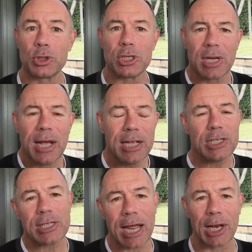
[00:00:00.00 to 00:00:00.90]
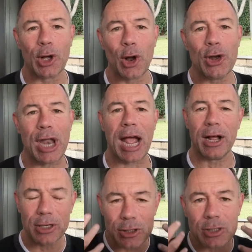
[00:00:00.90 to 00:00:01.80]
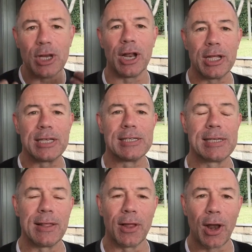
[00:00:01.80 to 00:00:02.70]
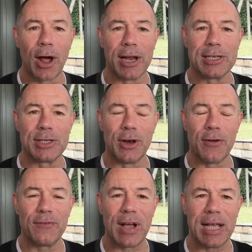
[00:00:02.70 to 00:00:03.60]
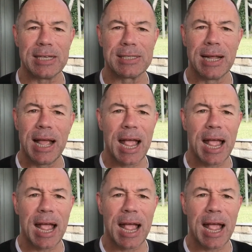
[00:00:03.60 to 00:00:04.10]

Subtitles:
She's getting on now, and you know, you can see the lines in her face.